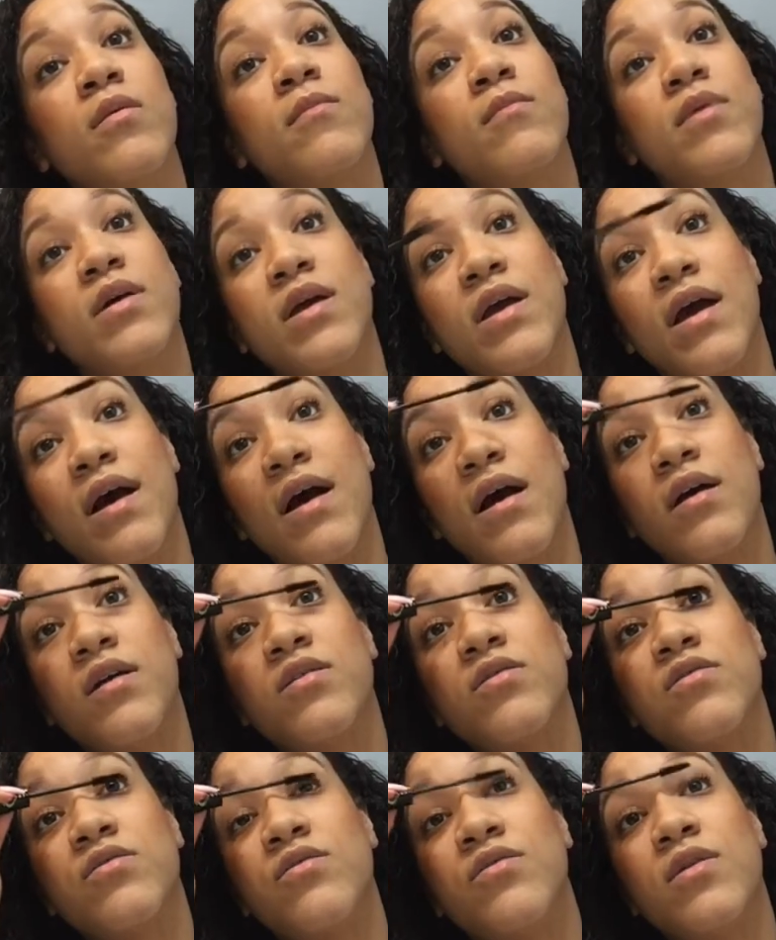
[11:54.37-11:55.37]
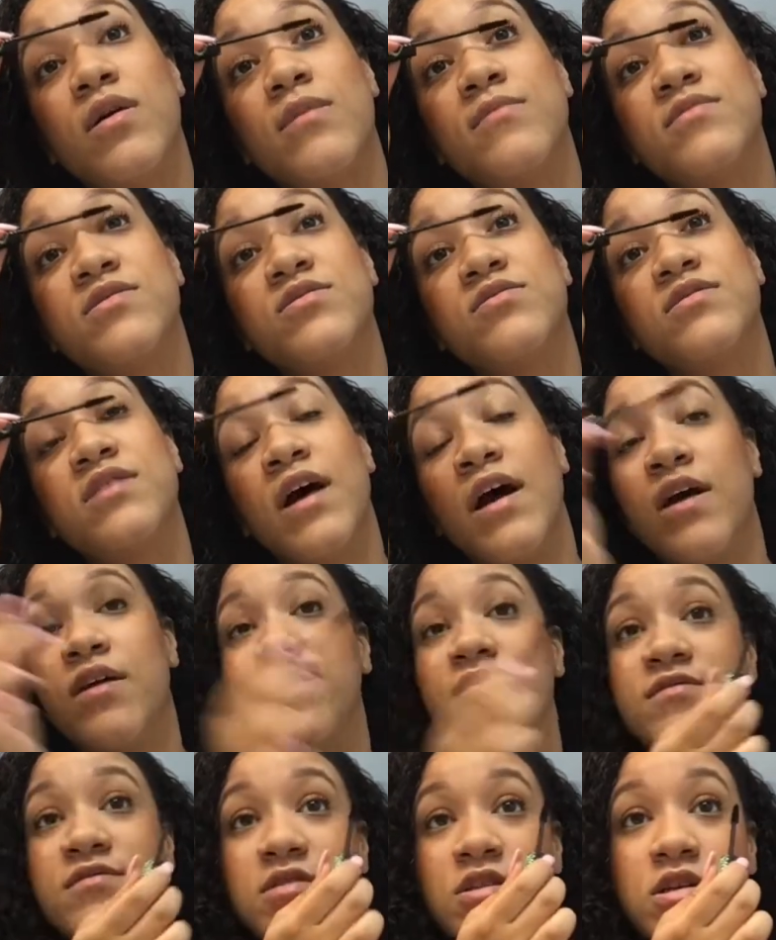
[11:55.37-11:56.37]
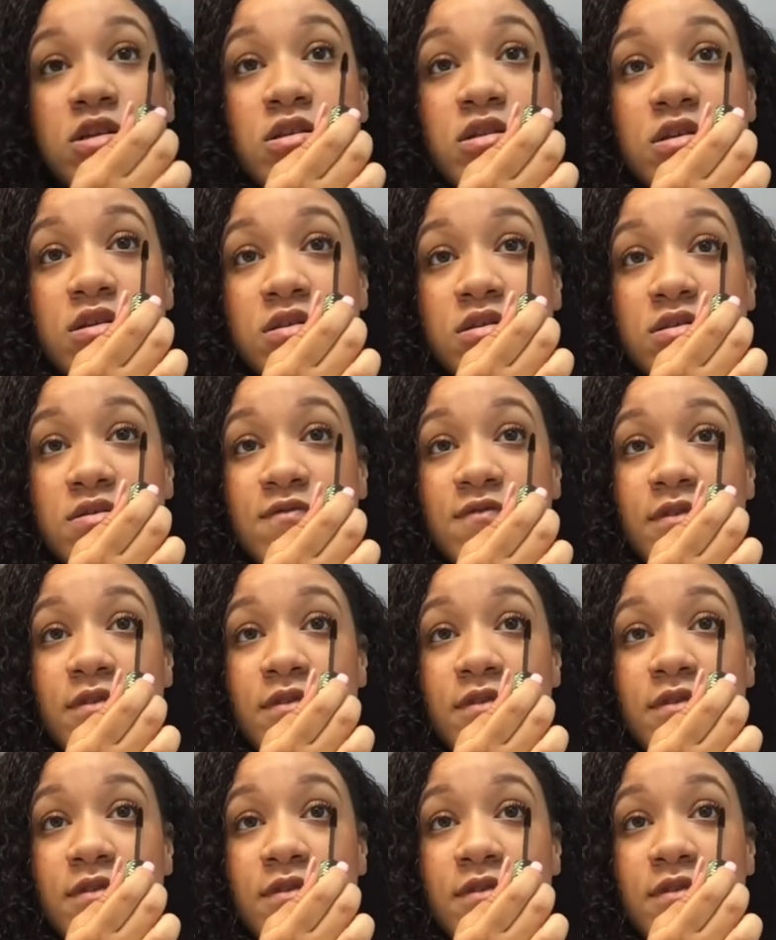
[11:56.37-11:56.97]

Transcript: But yeah, you know, I'm so tired of seeing these